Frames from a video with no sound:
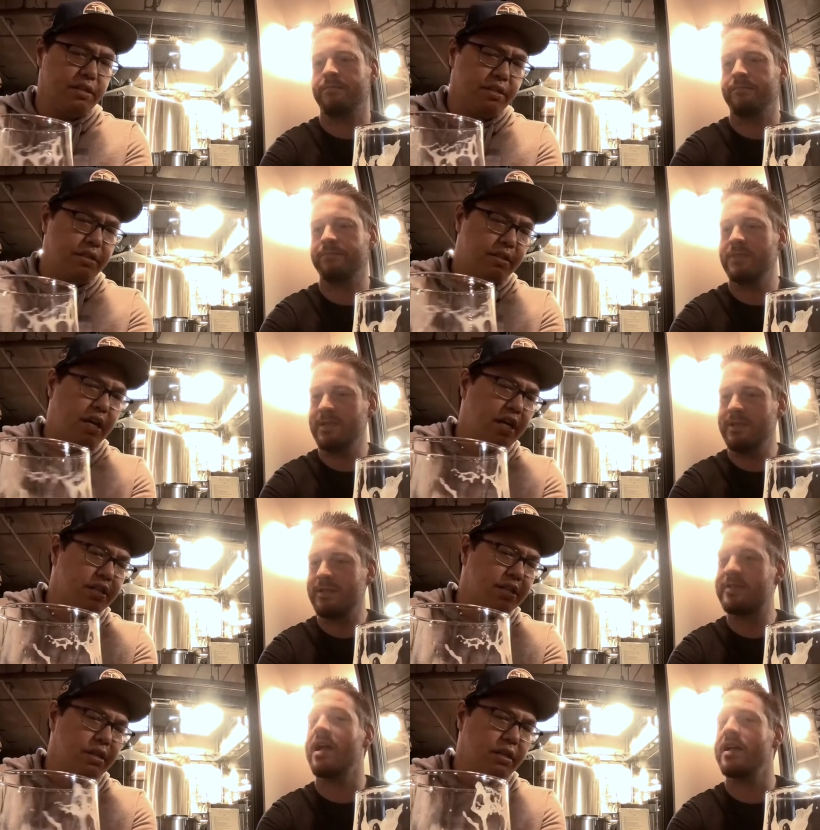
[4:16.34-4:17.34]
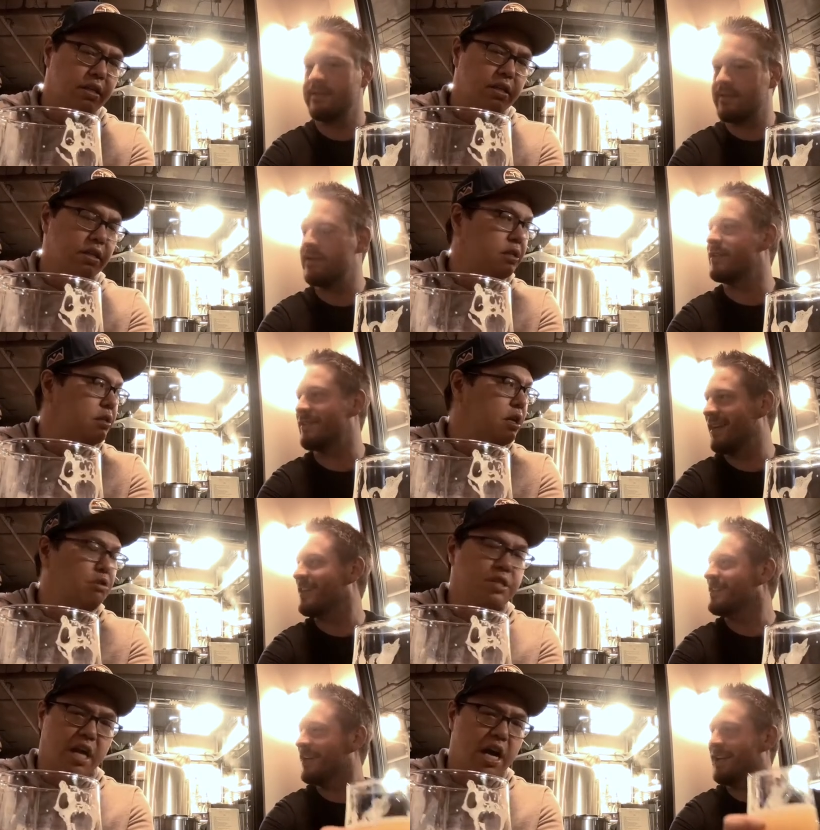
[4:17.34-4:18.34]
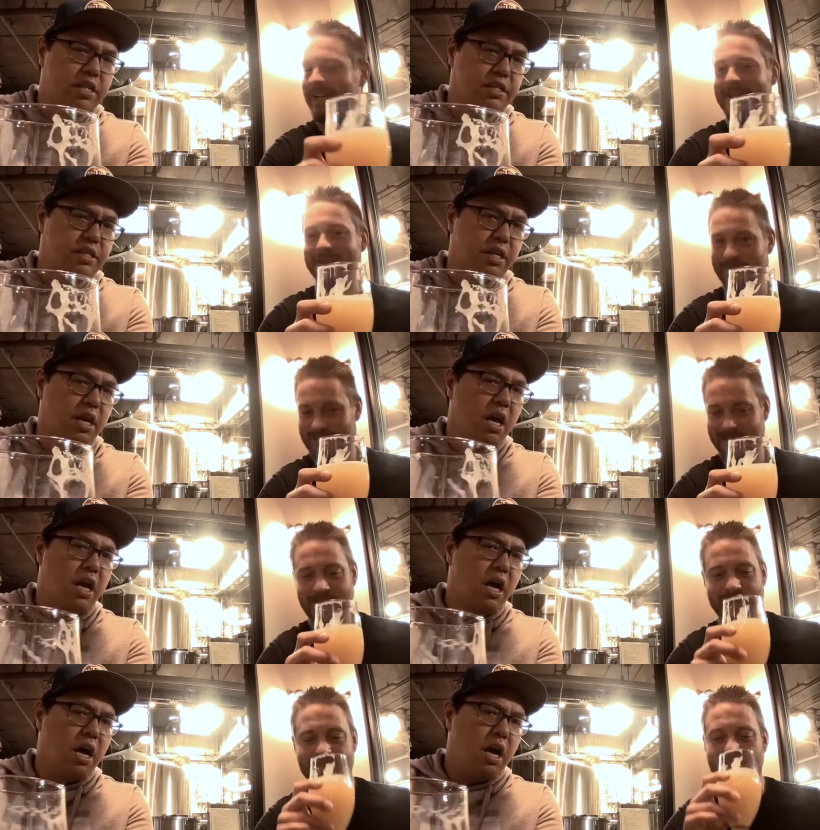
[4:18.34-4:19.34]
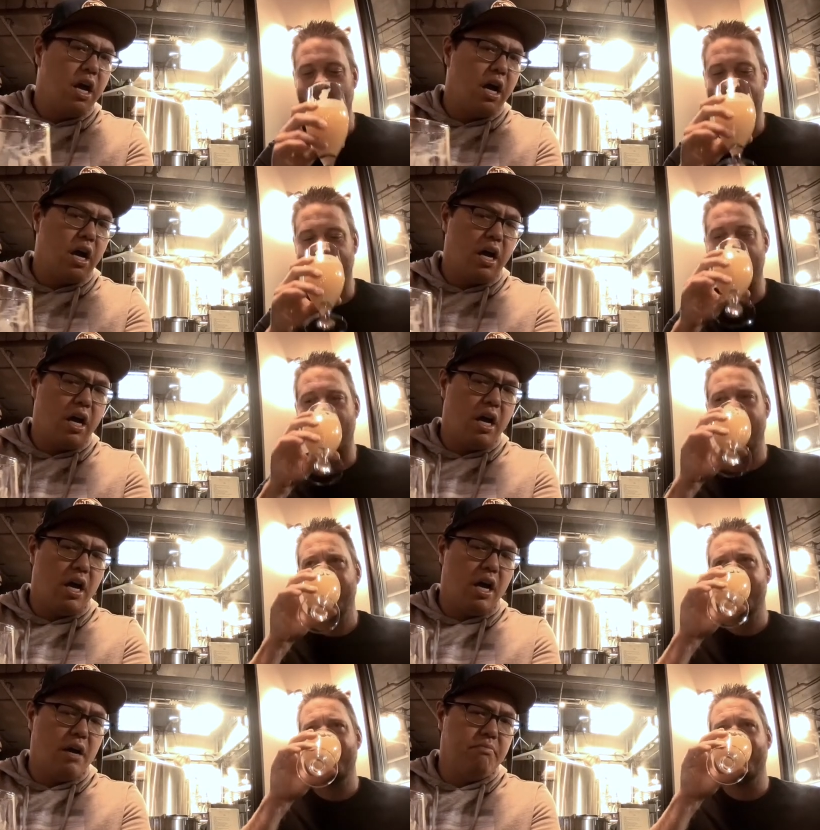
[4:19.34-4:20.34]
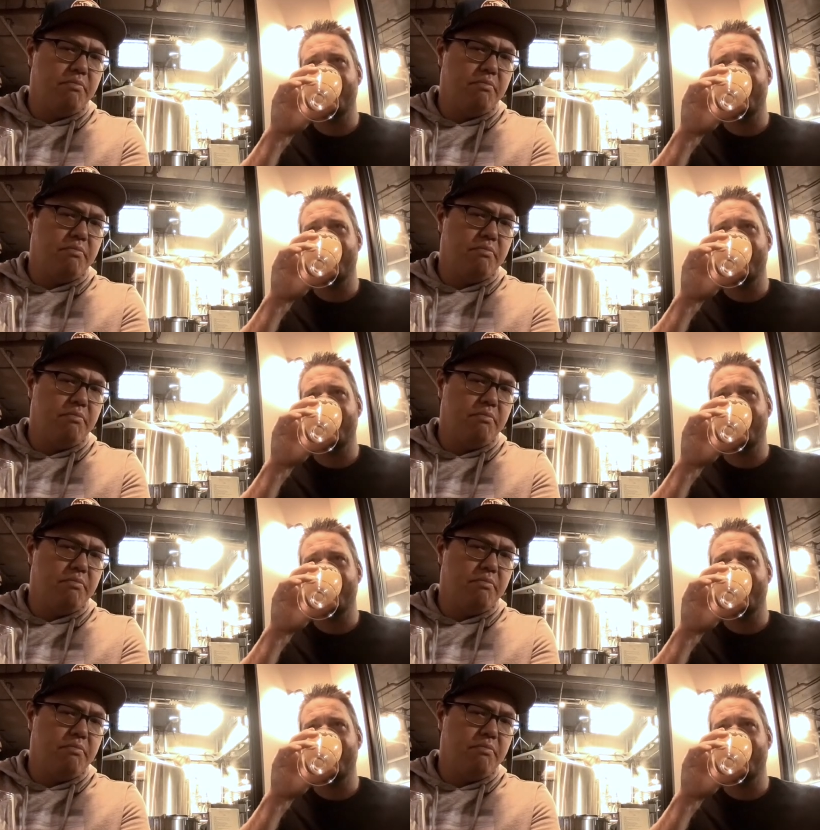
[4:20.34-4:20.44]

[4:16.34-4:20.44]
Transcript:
Speaker 1: suds, suds. That's a no scuzz. No, suds. I like. Yeah. Um,